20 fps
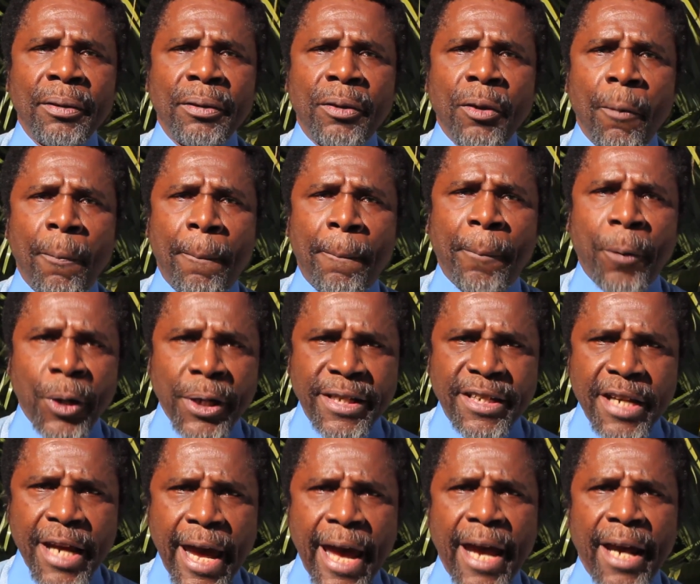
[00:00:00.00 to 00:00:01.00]
to
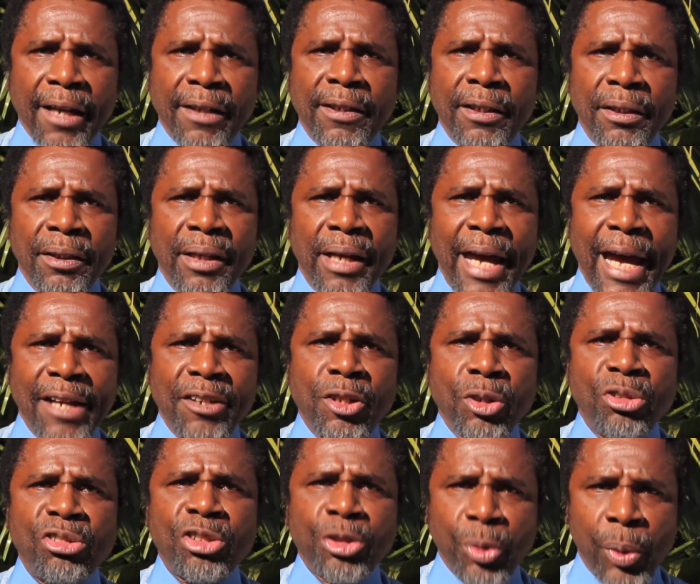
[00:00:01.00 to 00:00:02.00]
protect, and
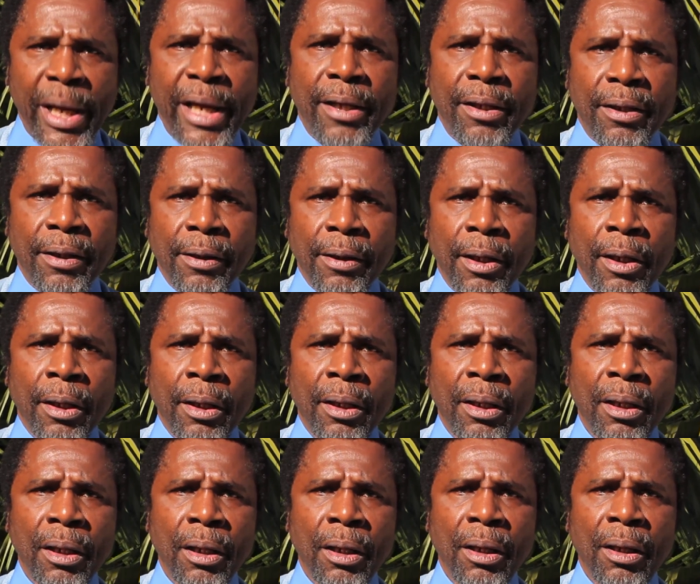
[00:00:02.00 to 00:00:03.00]
to strengthen
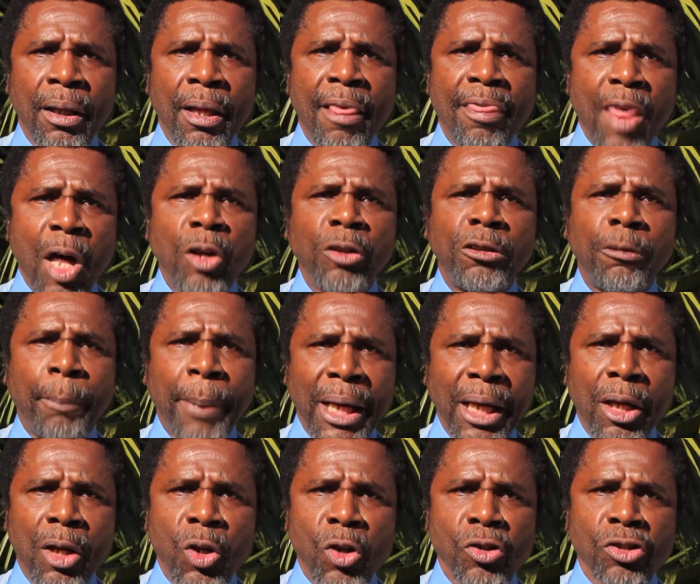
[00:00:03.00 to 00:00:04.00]
those
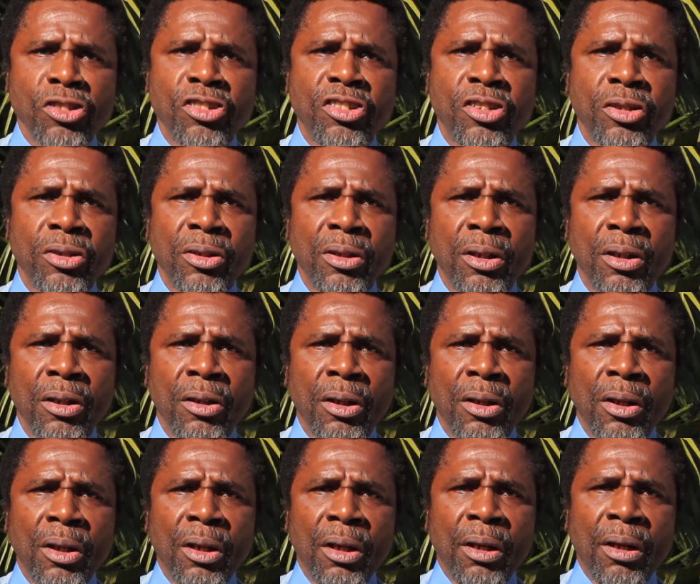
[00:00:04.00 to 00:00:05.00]
pillars
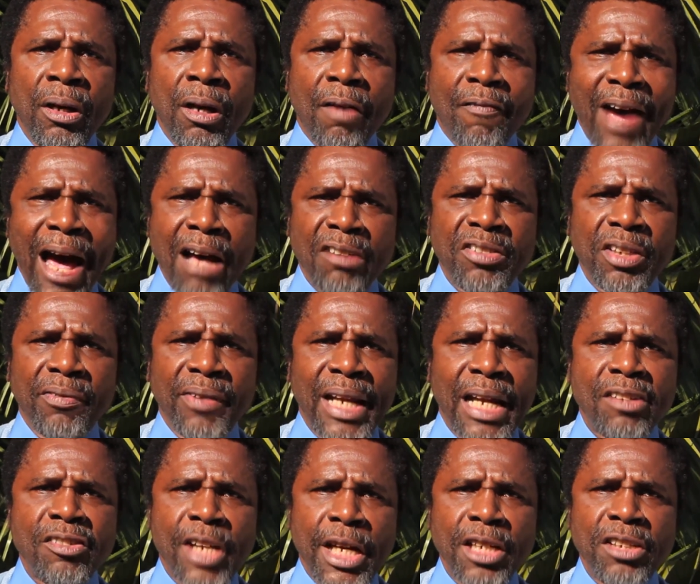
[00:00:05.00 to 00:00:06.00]
of our
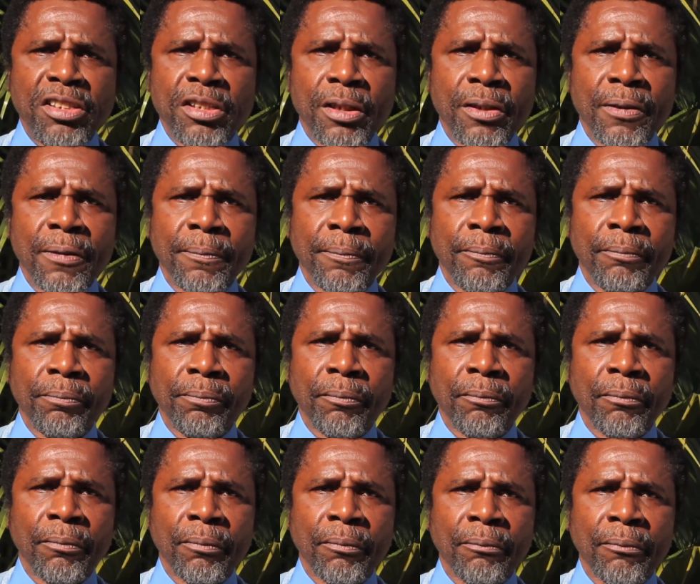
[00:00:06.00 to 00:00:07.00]
civilization
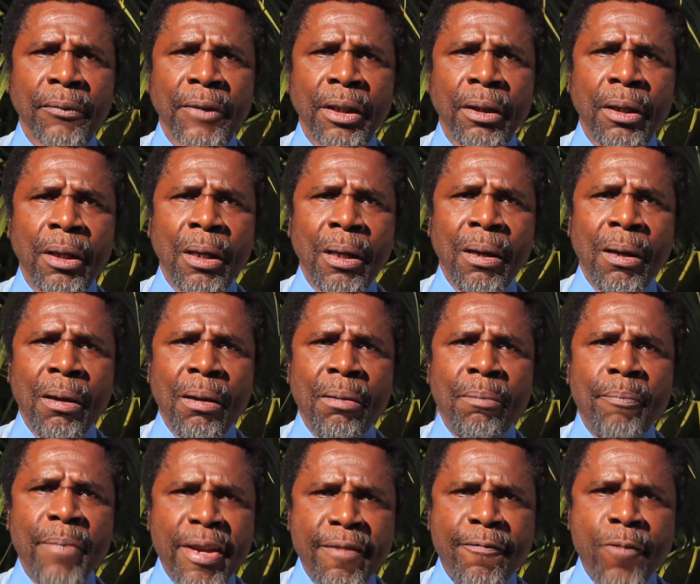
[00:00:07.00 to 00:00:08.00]

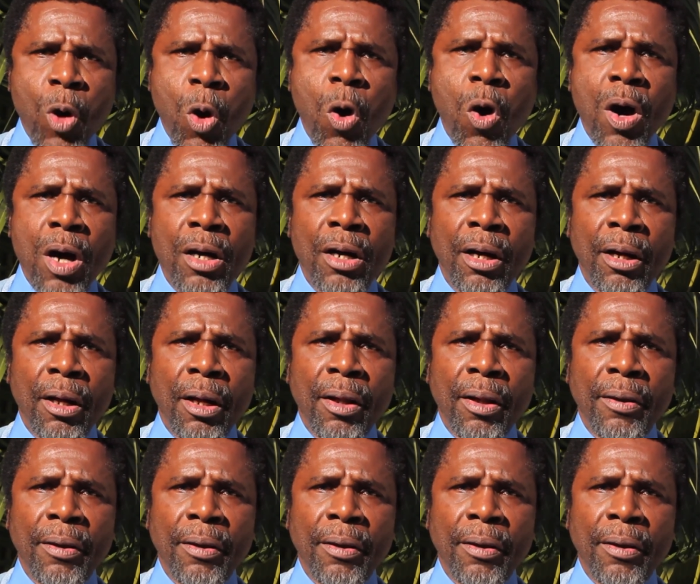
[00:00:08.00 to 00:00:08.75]
before